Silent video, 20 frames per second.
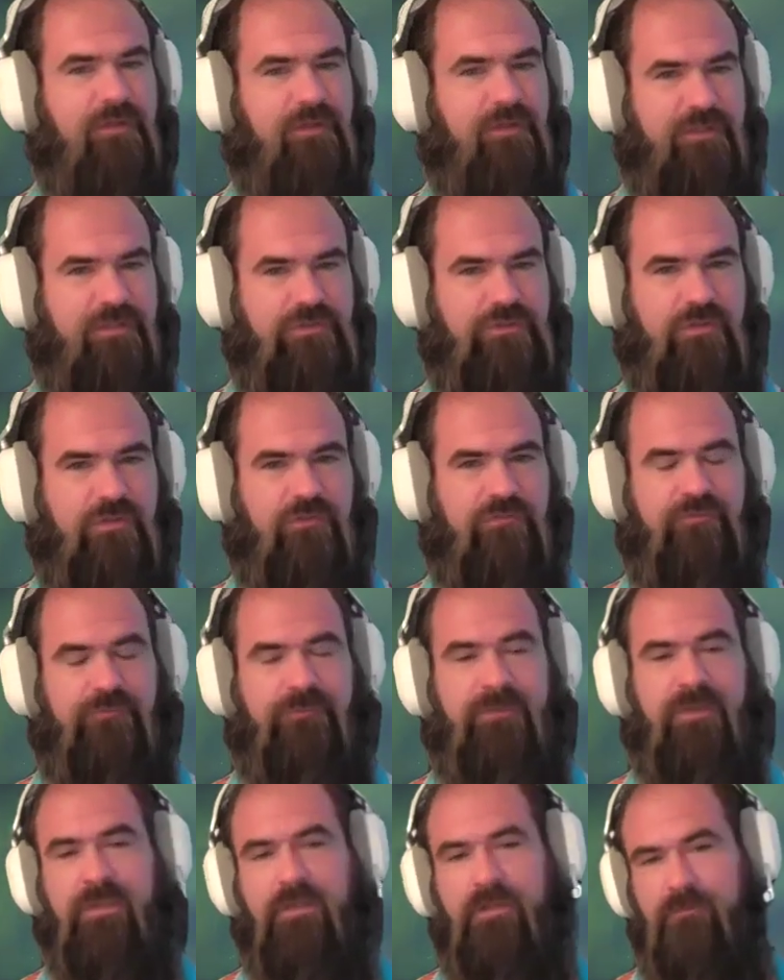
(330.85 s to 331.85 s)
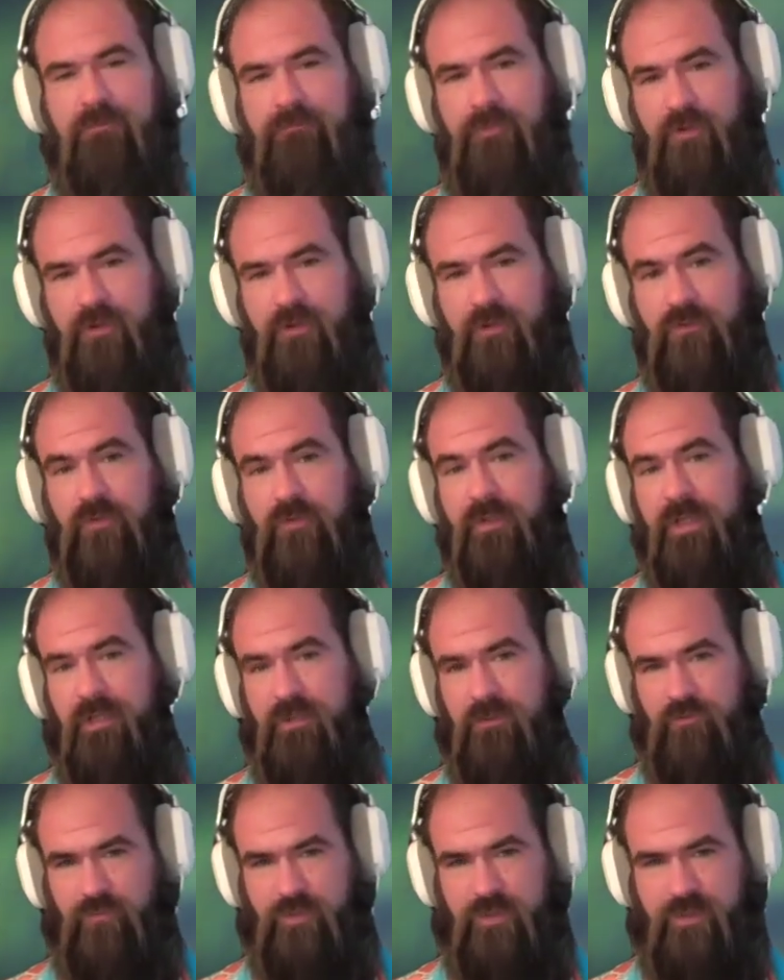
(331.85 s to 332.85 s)
electrons being a particle
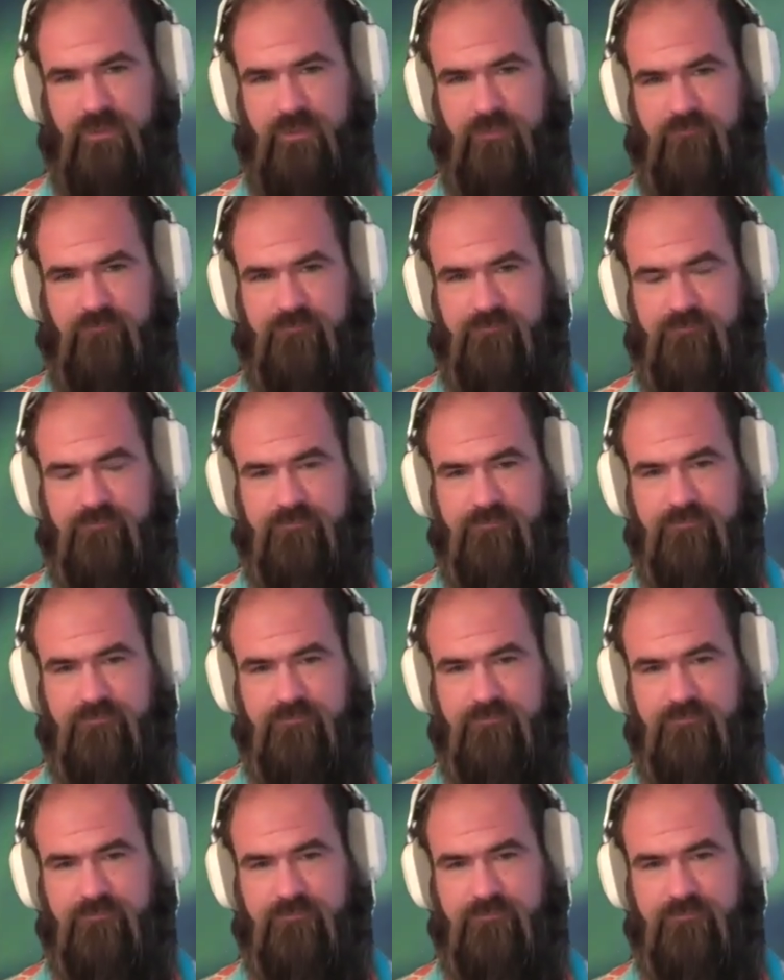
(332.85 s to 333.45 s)
and a wave